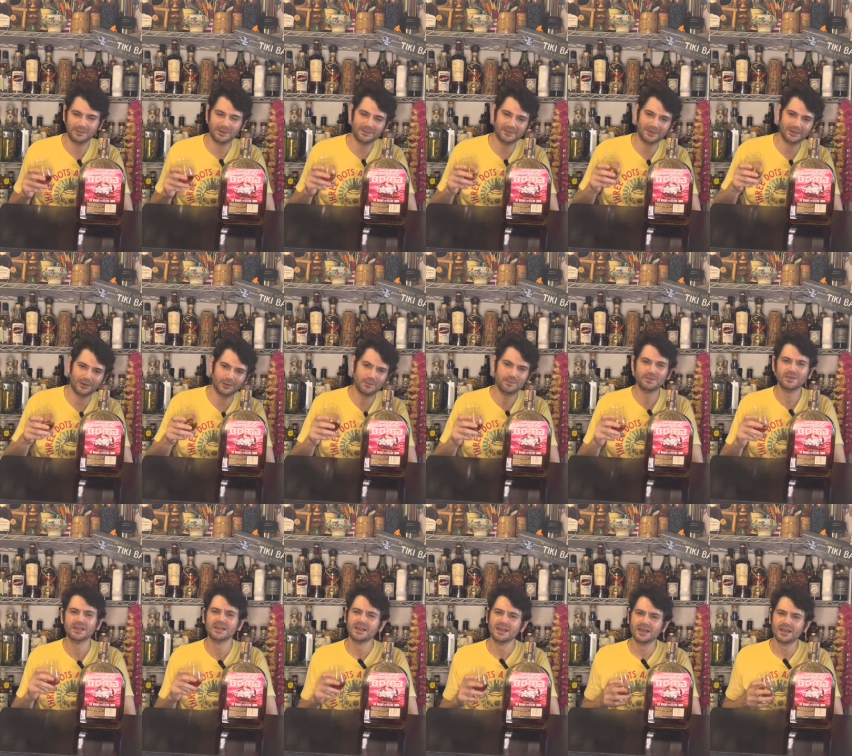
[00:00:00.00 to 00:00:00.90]
Let me know if
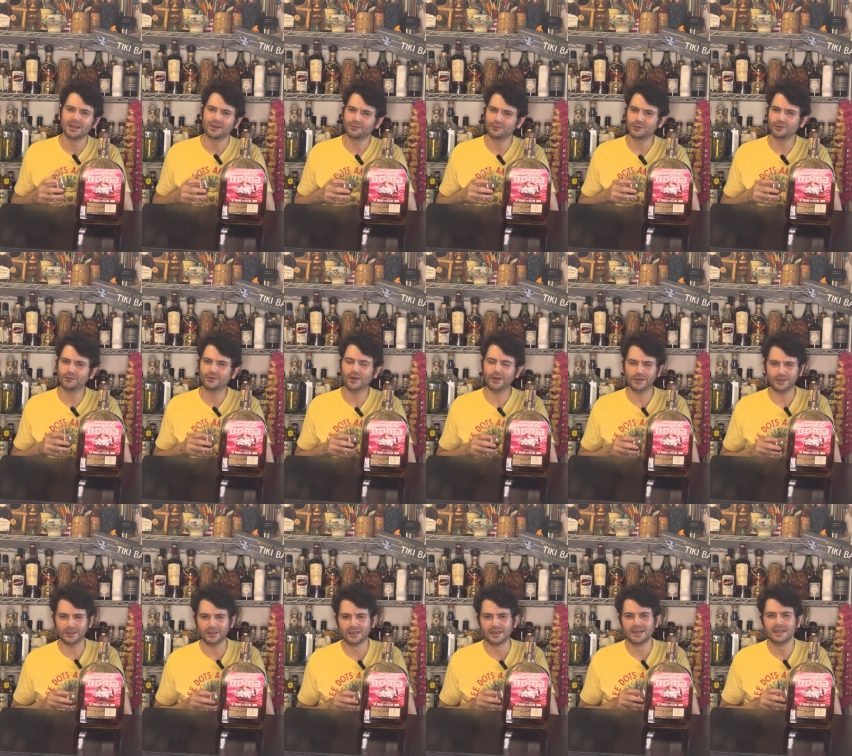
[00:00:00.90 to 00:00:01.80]
you've had
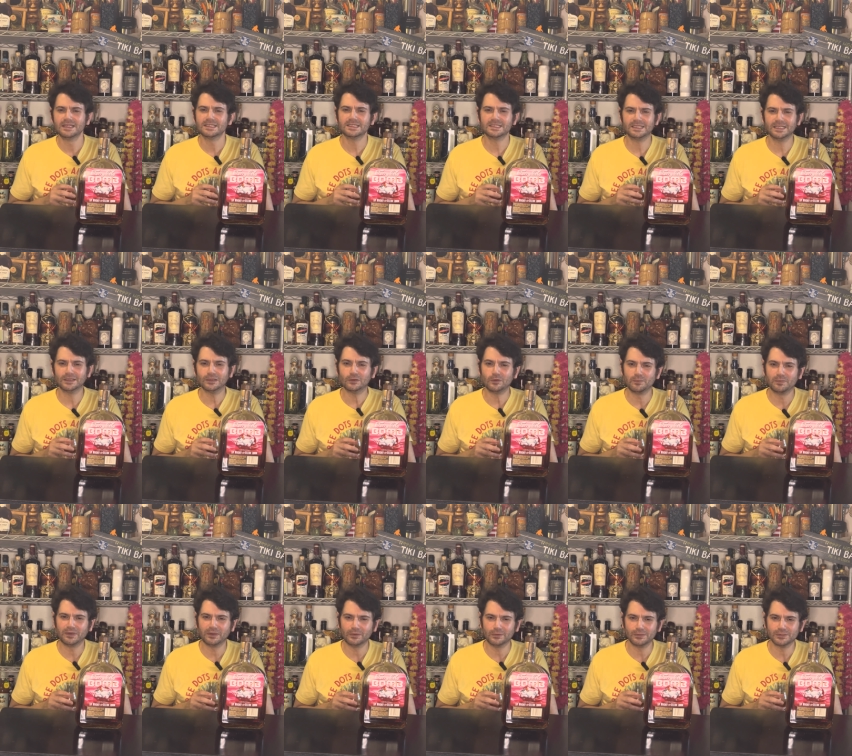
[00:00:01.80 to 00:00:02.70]
a single
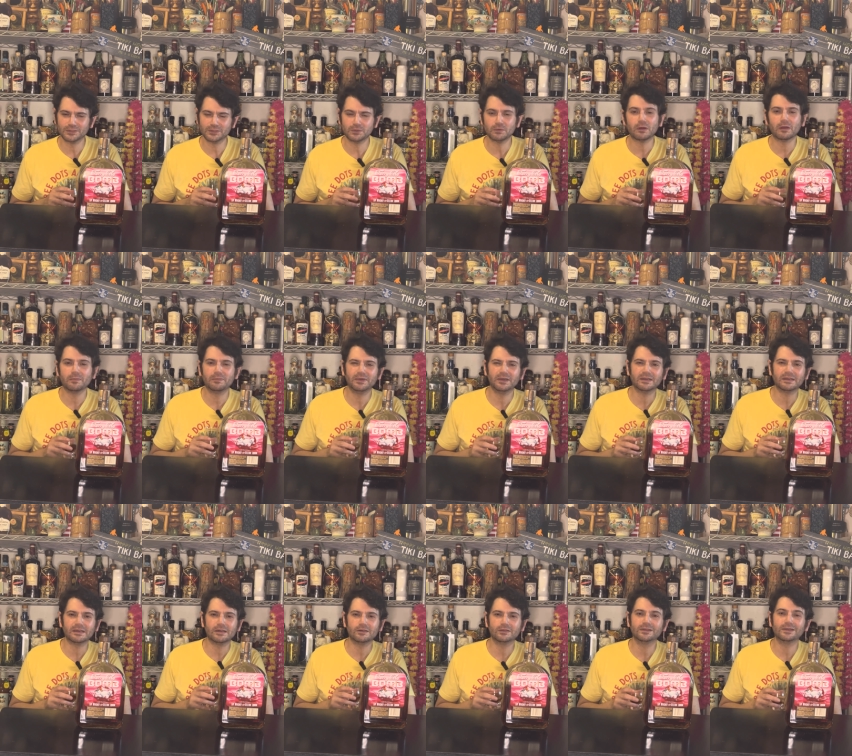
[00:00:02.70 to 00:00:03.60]
barrel store
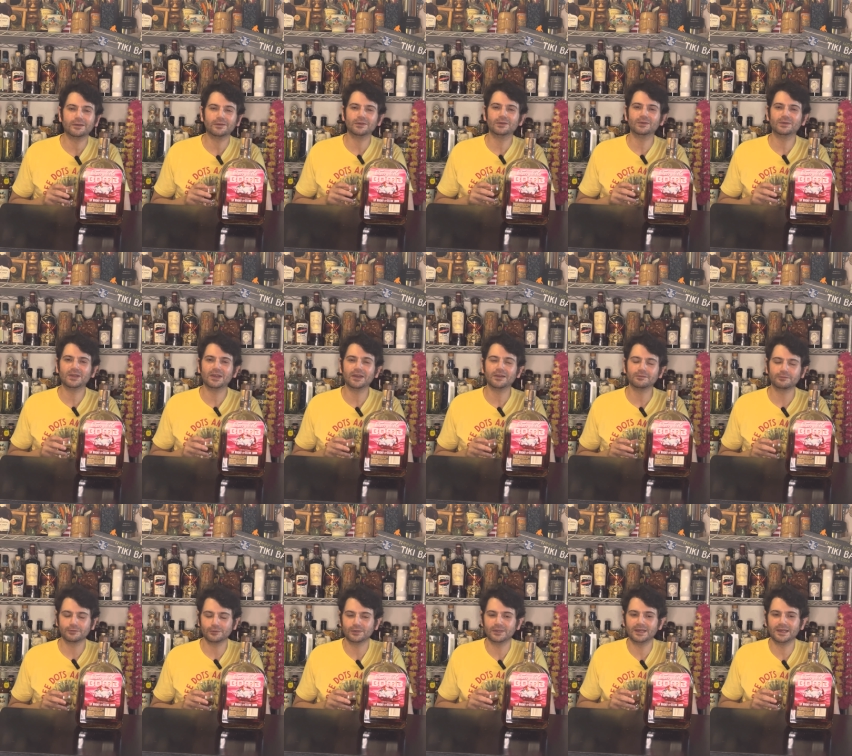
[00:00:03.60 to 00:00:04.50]
pick out there you can't
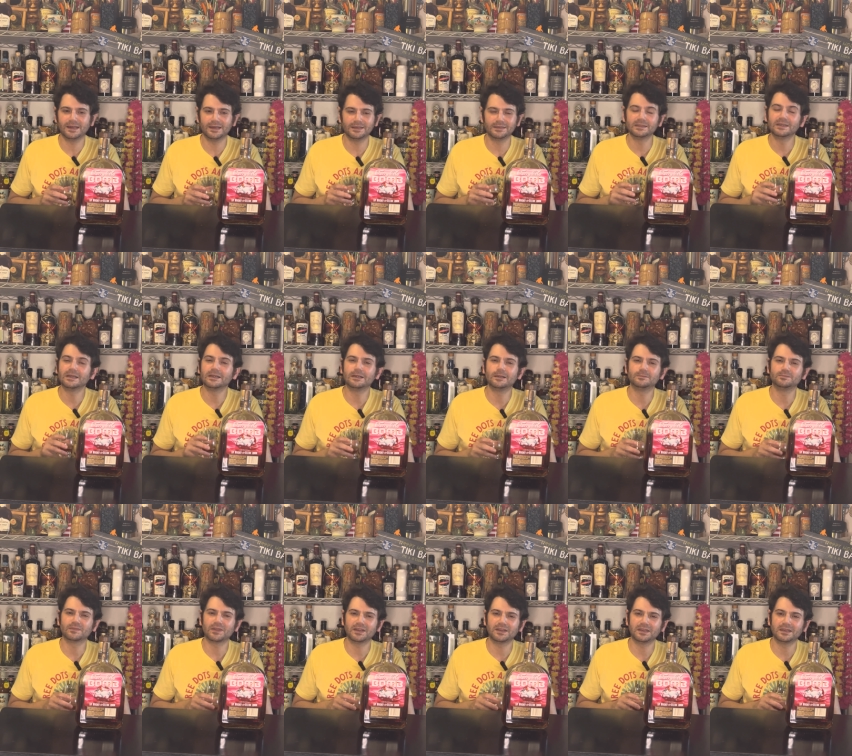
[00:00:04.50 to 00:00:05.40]
forget,
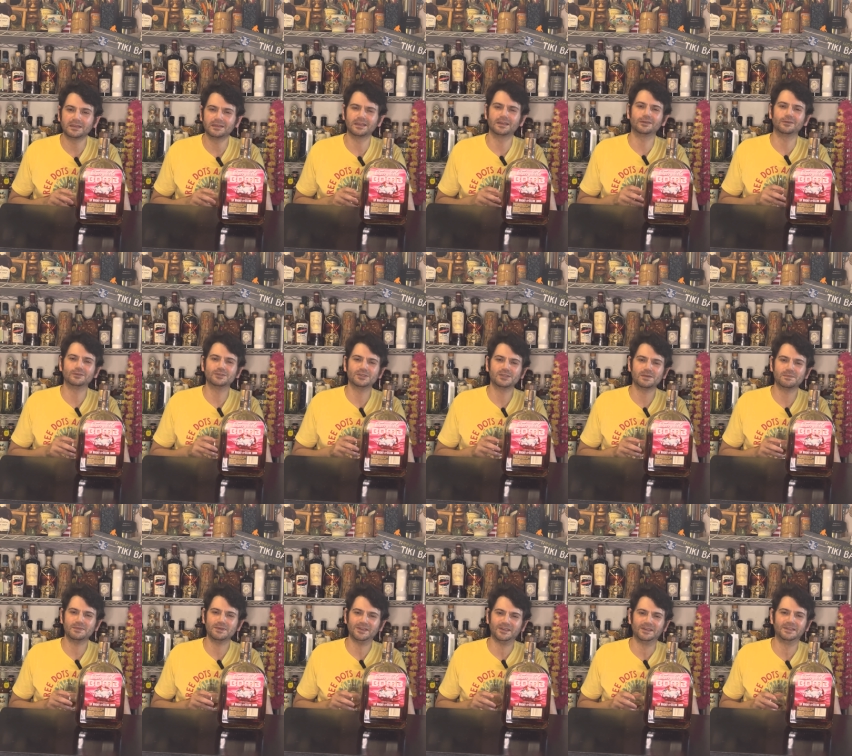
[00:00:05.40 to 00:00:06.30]
any that you're
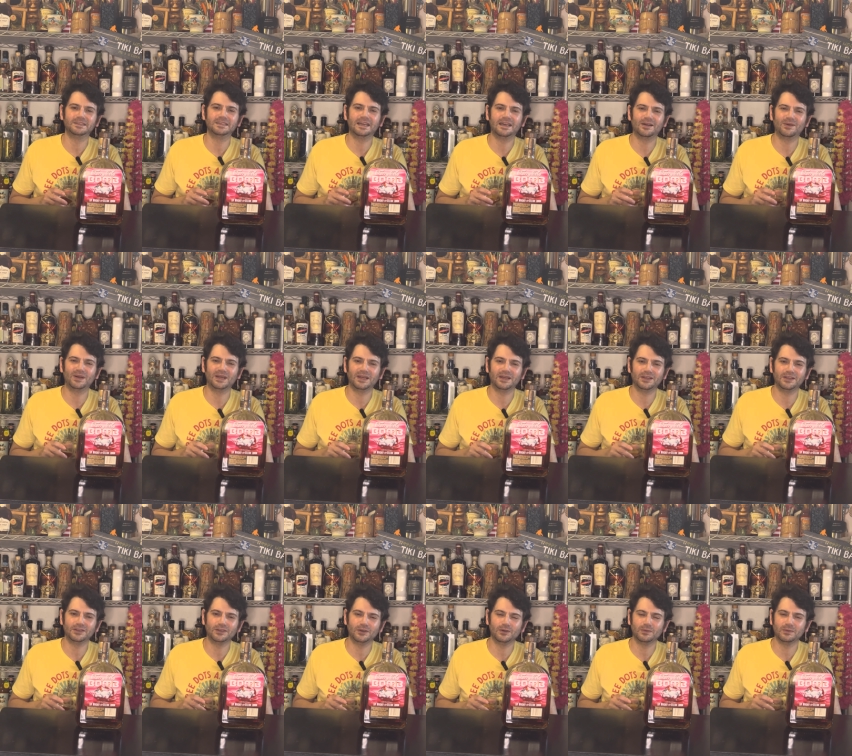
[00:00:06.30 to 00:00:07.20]
sipping on now I ought
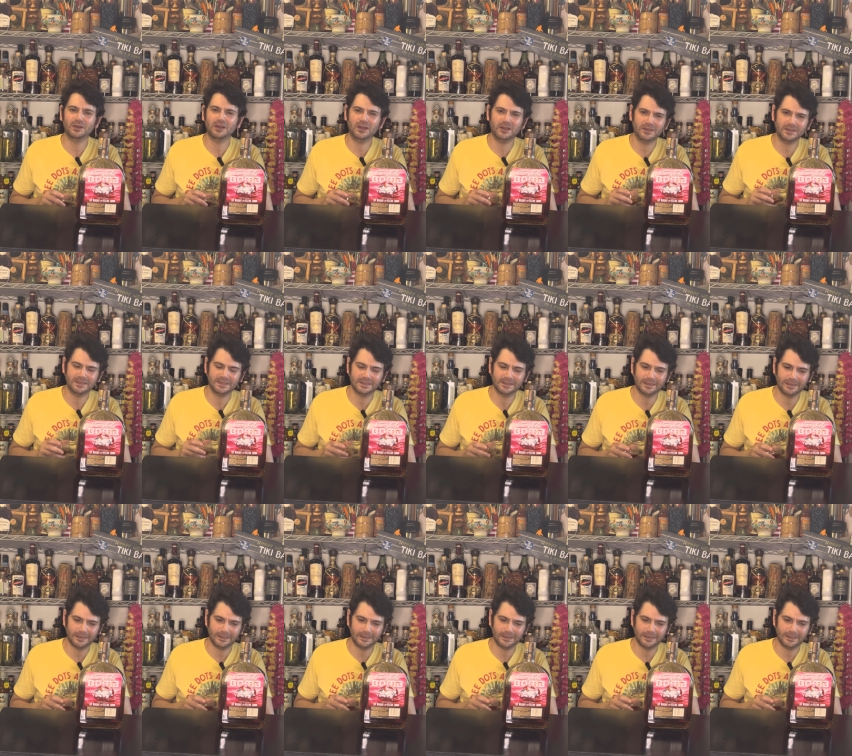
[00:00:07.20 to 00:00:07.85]
to know and hunt,